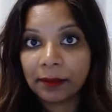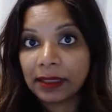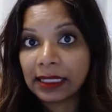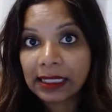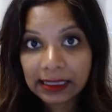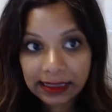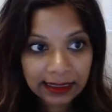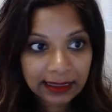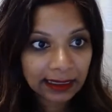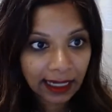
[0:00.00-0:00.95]

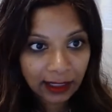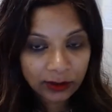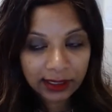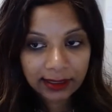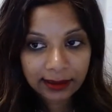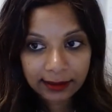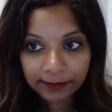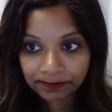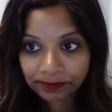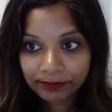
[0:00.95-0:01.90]
inconsistent addresses.
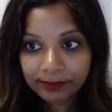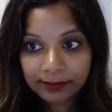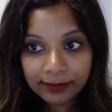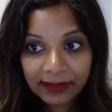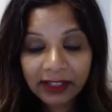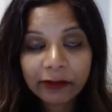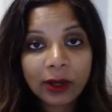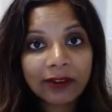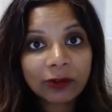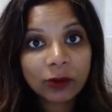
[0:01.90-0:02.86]
If you
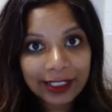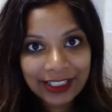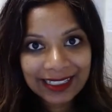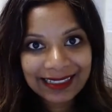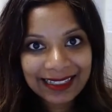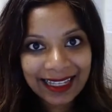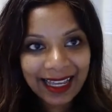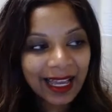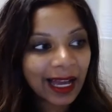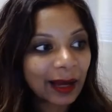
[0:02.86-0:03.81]
have questions
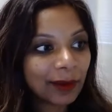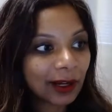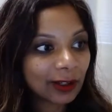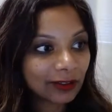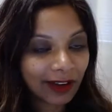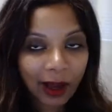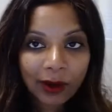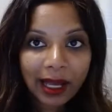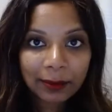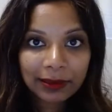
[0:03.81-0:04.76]
about your VAWA
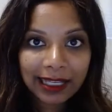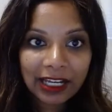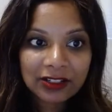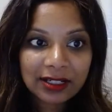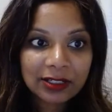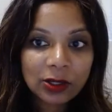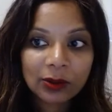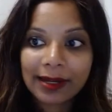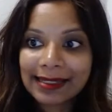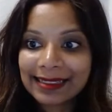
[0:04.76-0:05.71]
application,
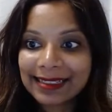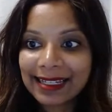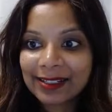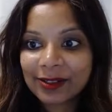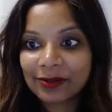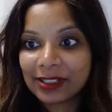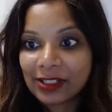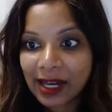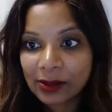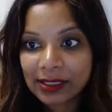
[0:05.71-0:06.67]
don't hesitate to reach
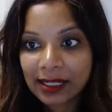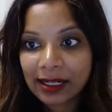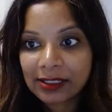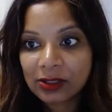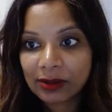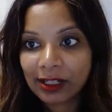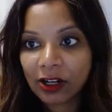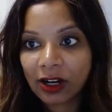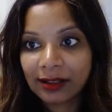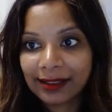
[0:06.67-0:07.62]
out to us. You can
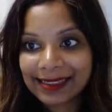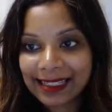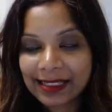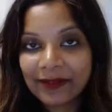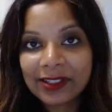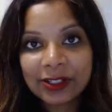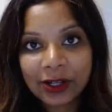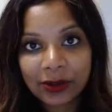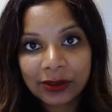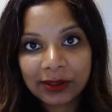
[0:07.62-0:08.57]
call us at
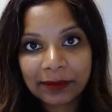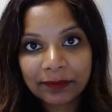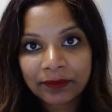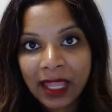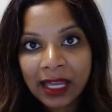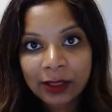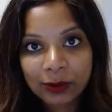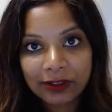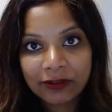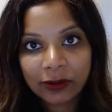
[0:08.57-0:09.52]

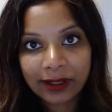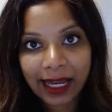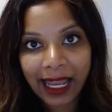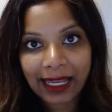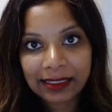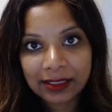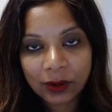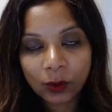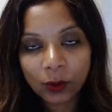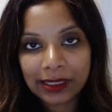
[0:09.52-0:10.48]

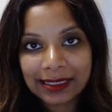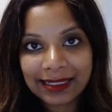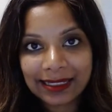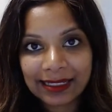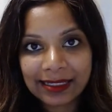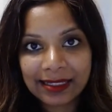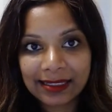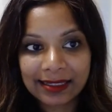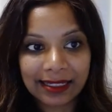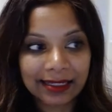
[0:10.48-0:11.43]

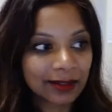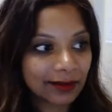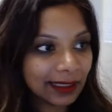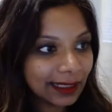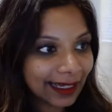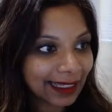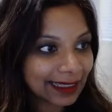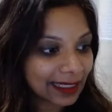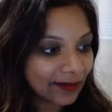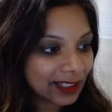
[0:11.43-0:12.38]
703-348-1663. Again,
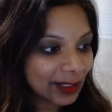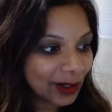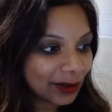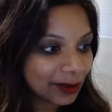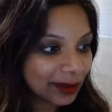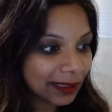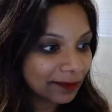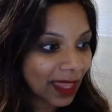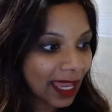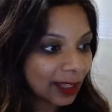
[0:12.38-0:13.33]

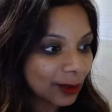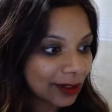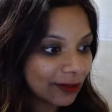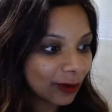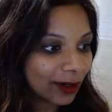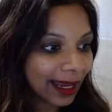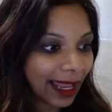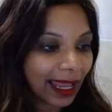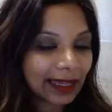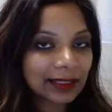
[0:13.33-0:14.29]

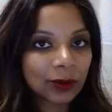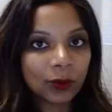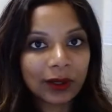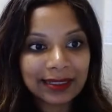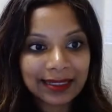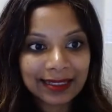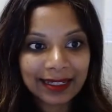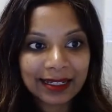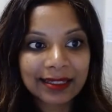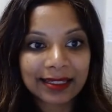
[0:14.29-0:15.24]

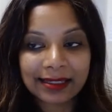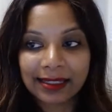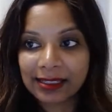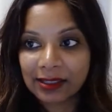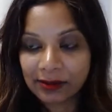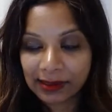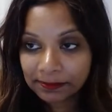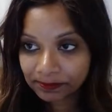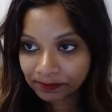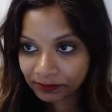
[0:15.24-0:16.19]

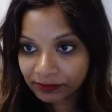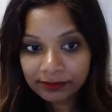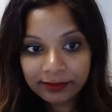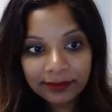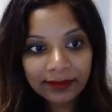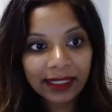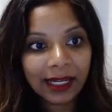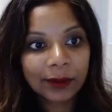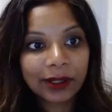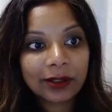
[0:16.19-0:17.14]
703-348-1663.
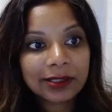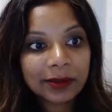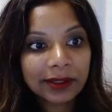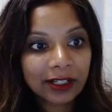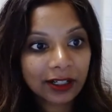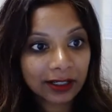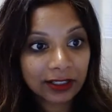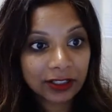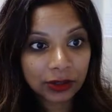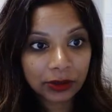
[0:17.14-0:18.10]
I would also
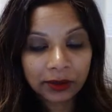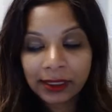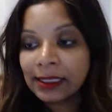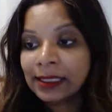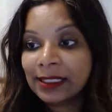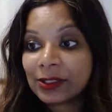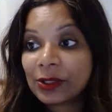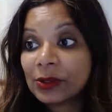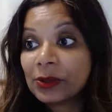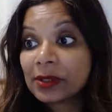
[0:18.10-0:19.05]
encourage you
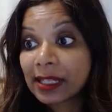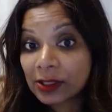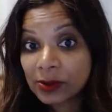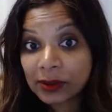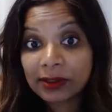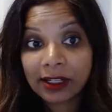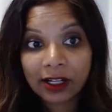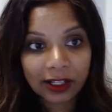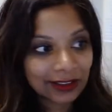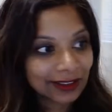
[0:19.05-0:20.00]
to schedule a
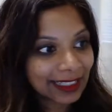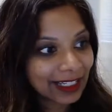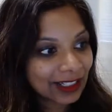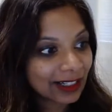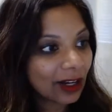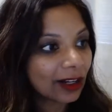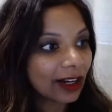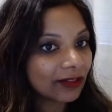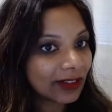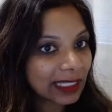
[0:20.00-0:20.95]
consultation on
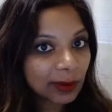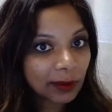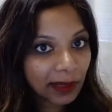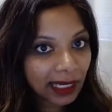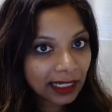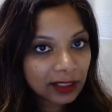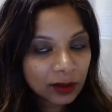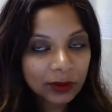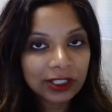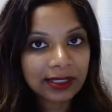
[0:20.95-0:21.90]
our Facebook page,
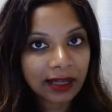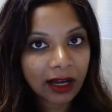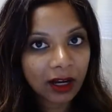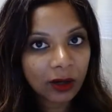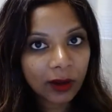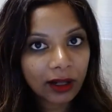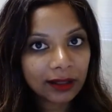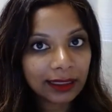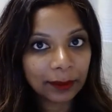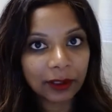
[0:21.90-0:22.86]
which is
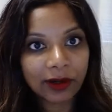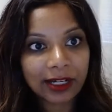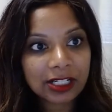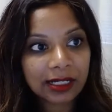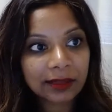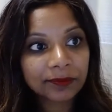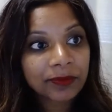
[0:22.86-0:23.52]
Agarwal Immigration,